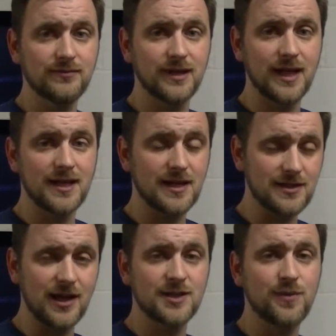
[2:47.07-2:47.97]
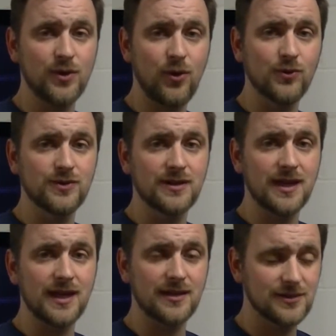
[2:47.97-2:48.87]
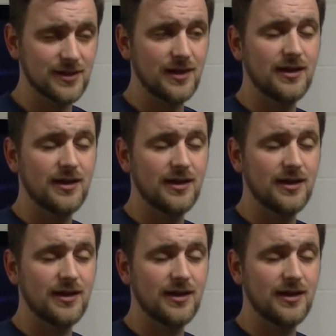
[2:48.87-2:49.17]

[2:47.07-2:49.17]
Okay, because guns put holes in things.